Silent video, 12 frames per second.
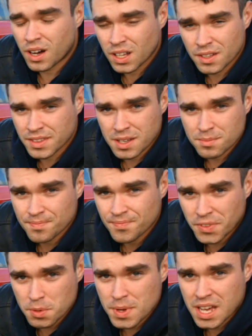all of them,
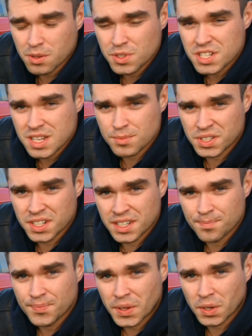no matter what shape they're
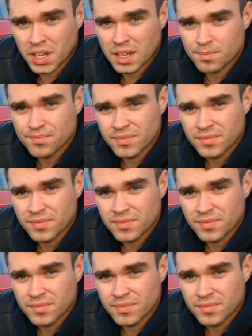in, okay?